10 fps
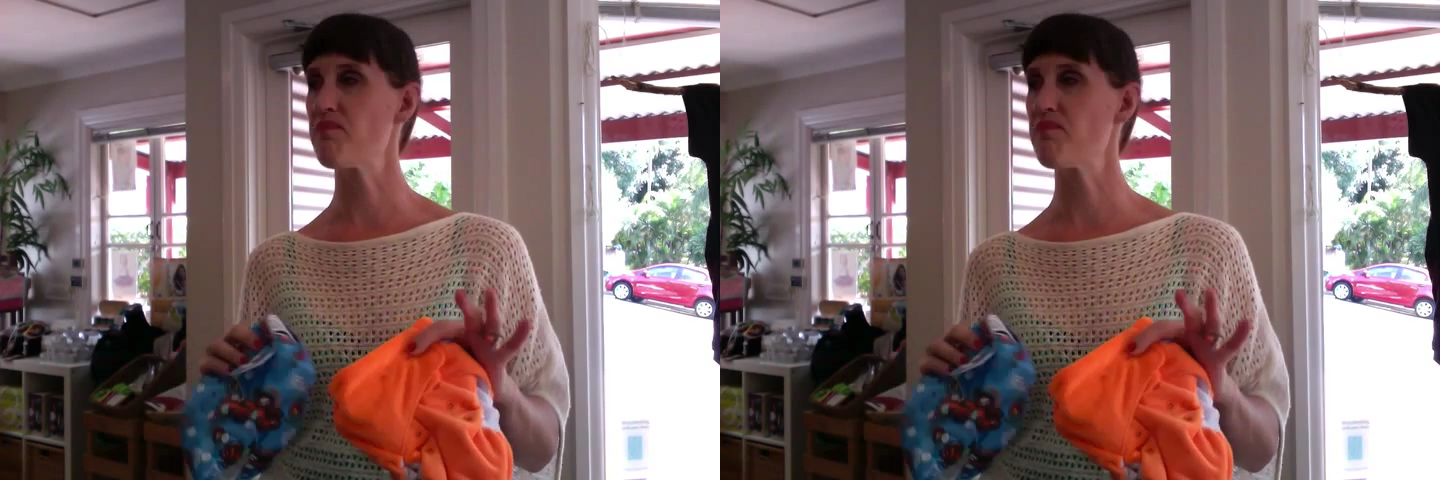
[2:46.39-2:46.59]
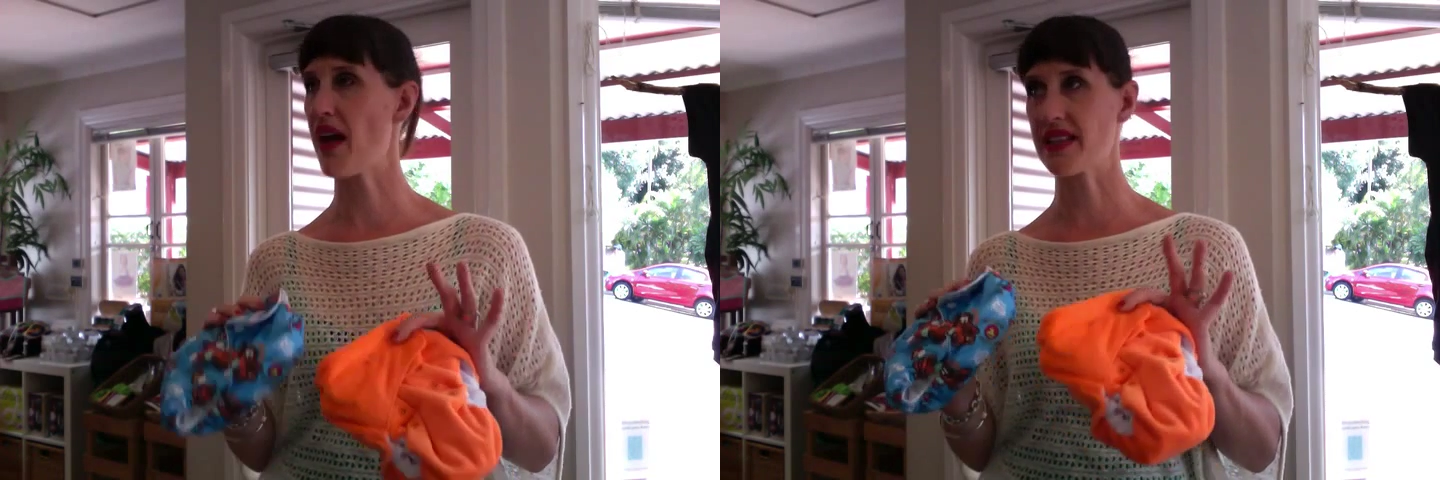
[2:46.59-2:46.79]

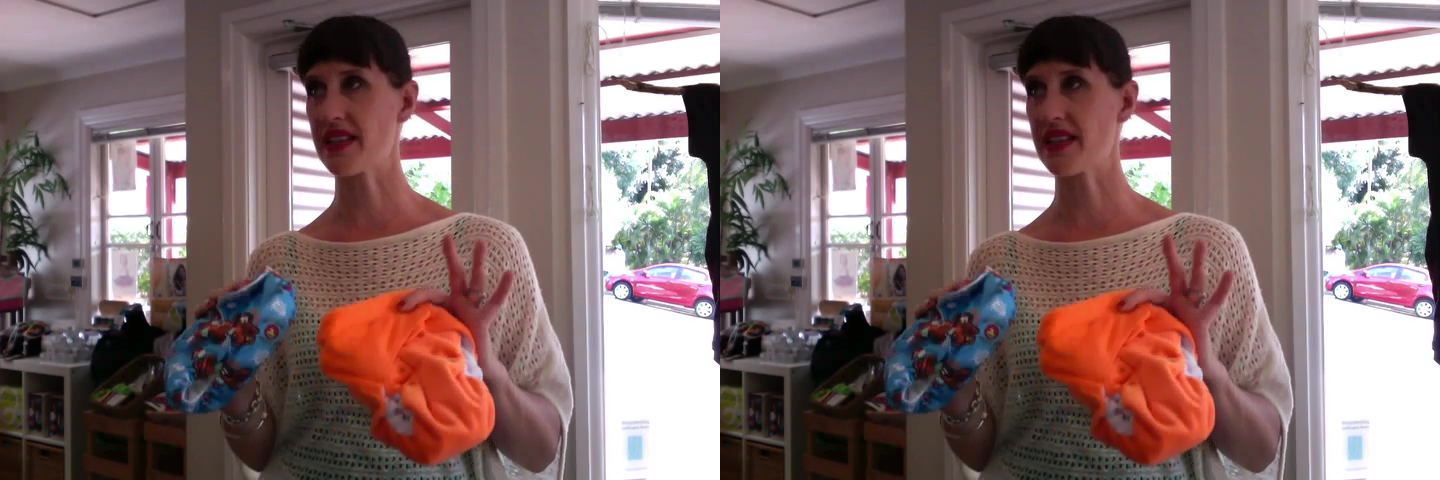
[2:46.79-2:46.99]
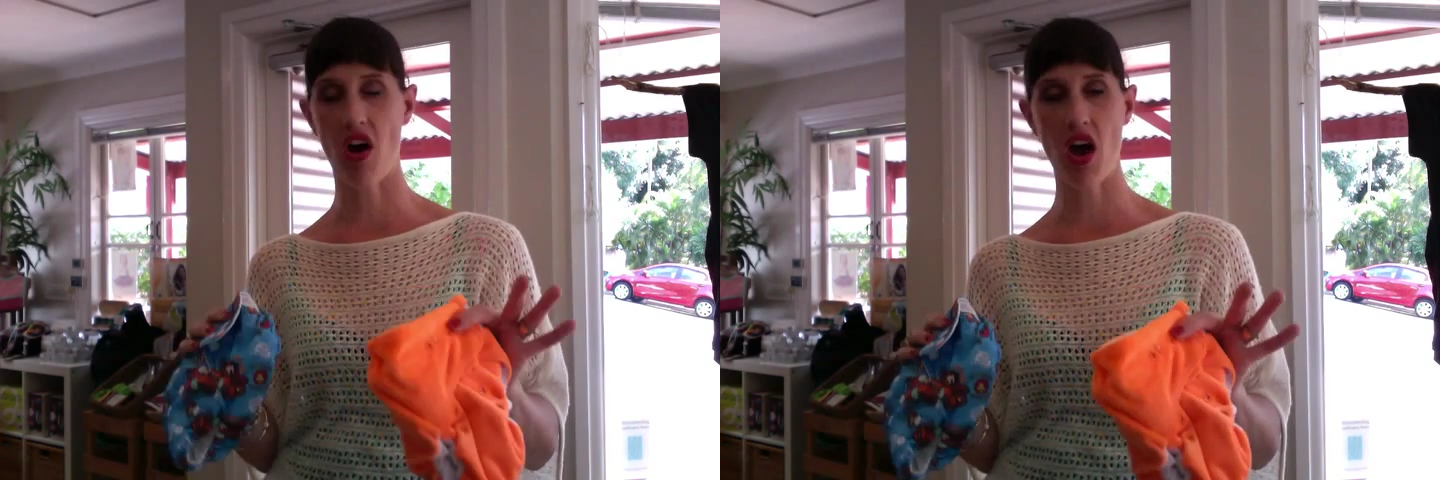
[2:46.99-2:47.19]
that's
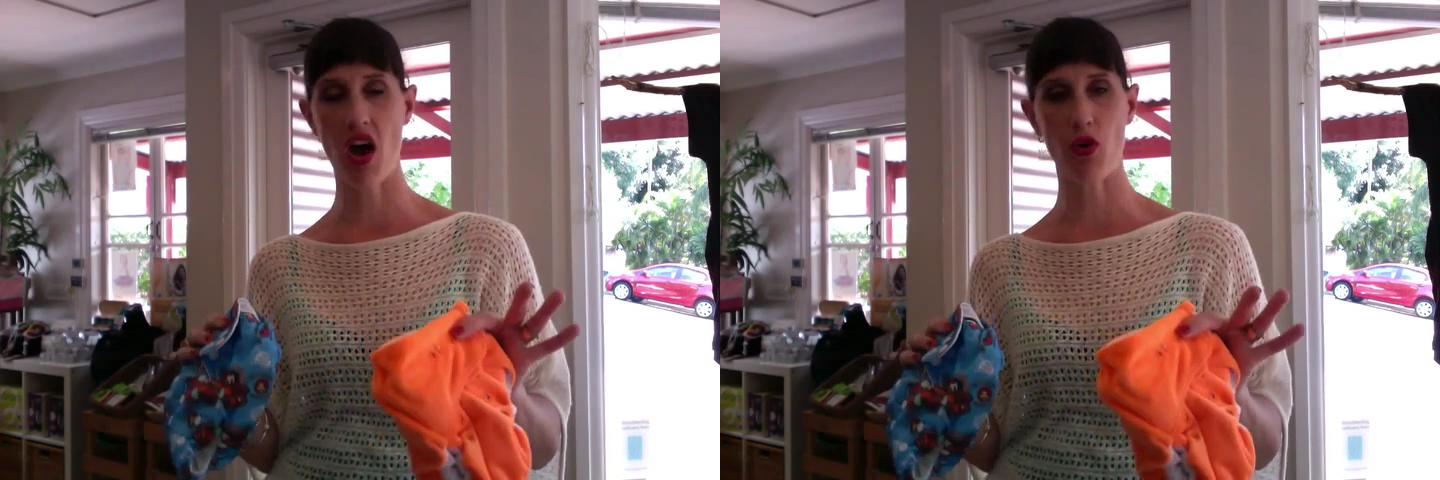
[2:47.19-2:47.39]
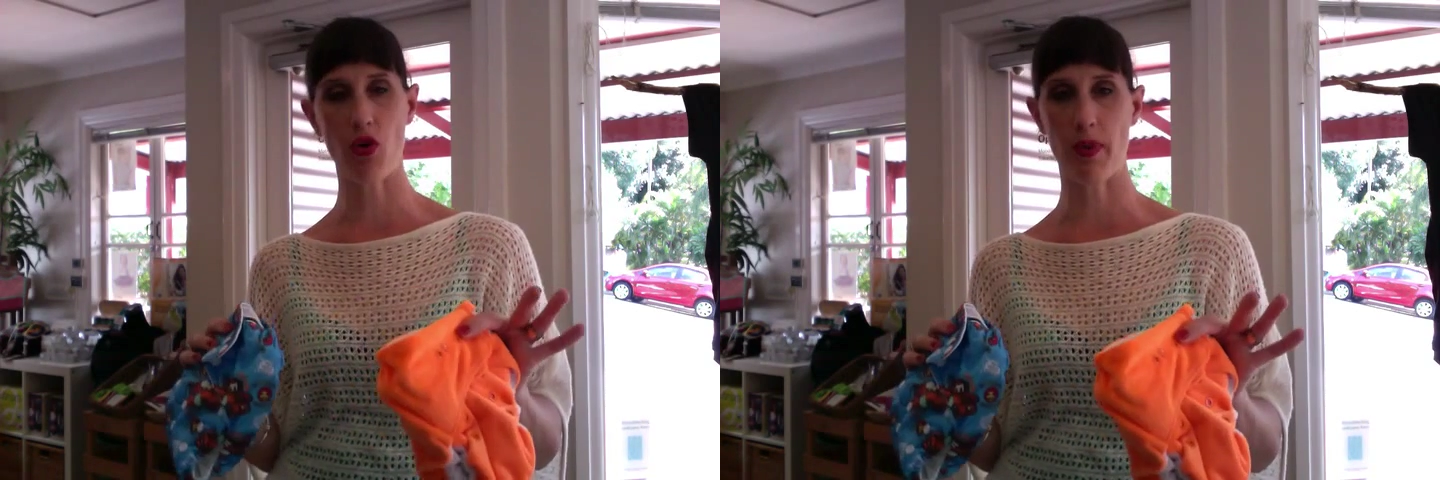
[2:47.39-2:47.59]

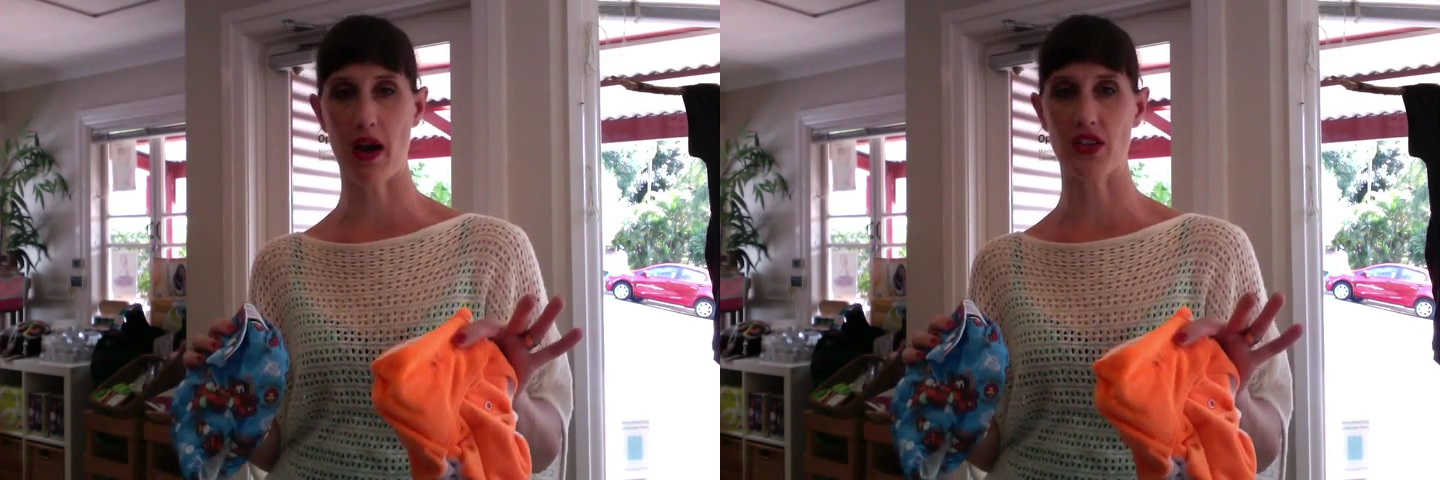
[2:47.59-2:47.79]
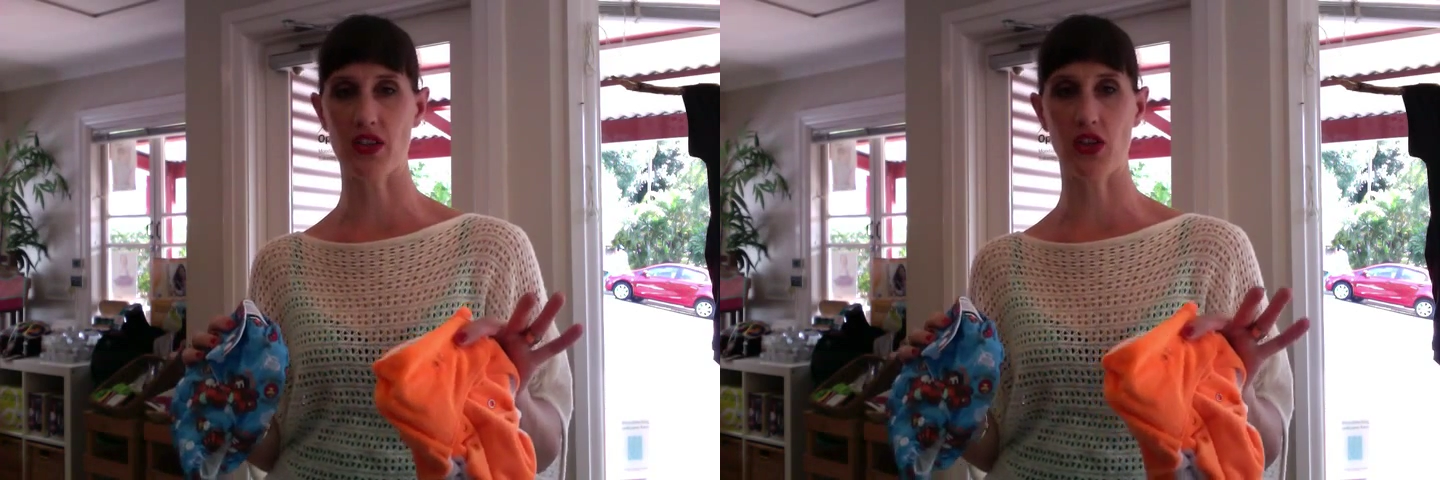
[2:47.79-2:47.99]
fine, all
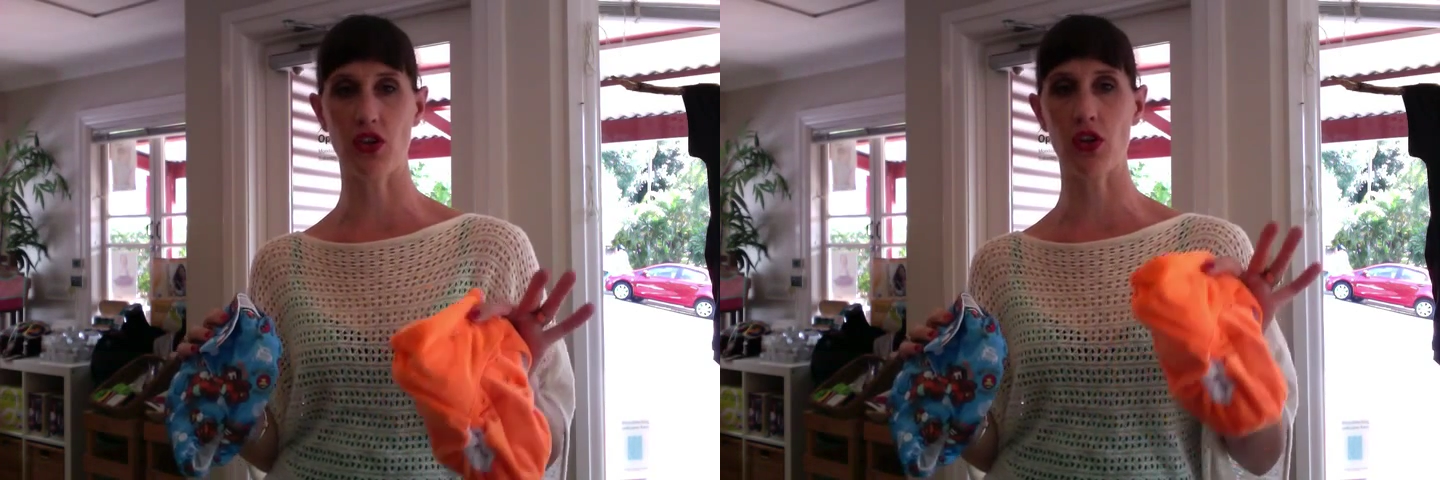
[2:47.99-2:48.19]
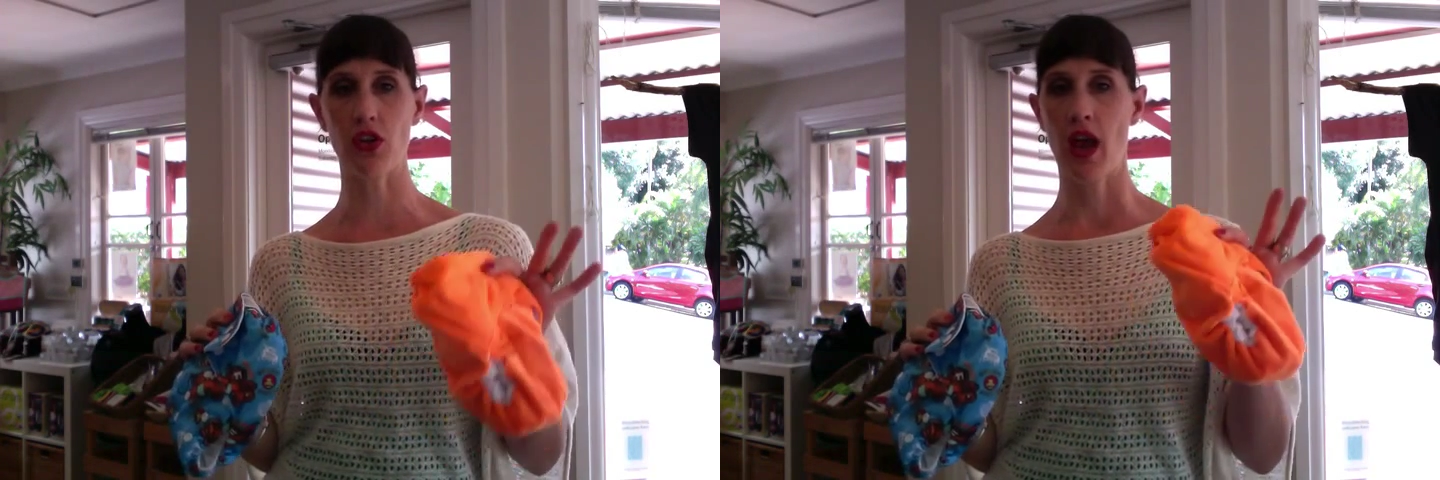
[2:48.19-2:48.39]
power to
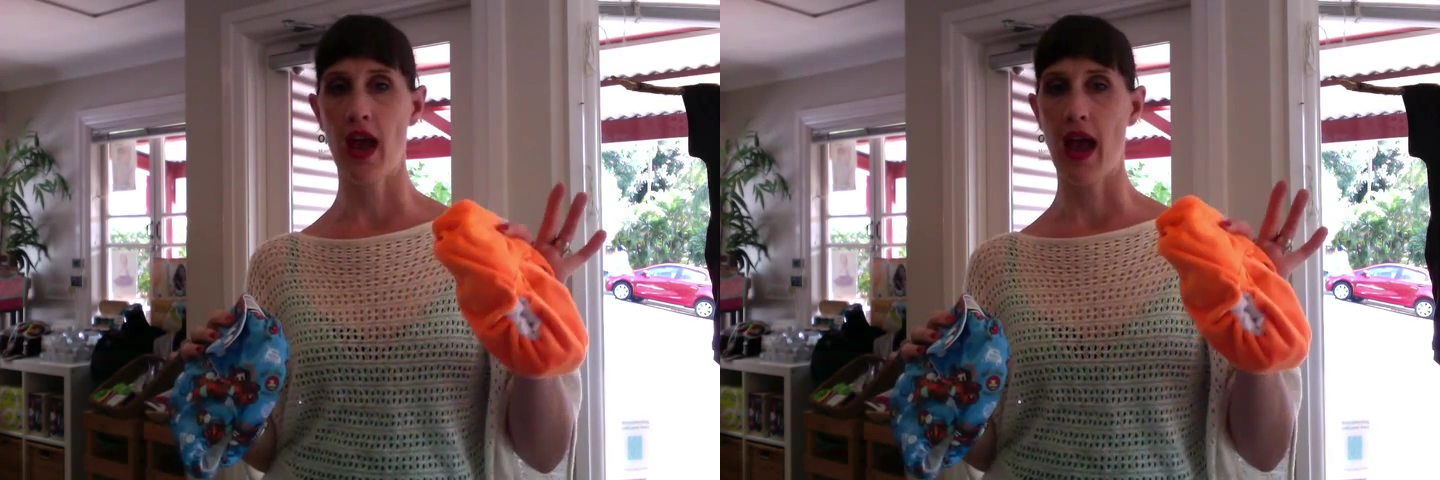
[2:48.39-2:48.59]
you.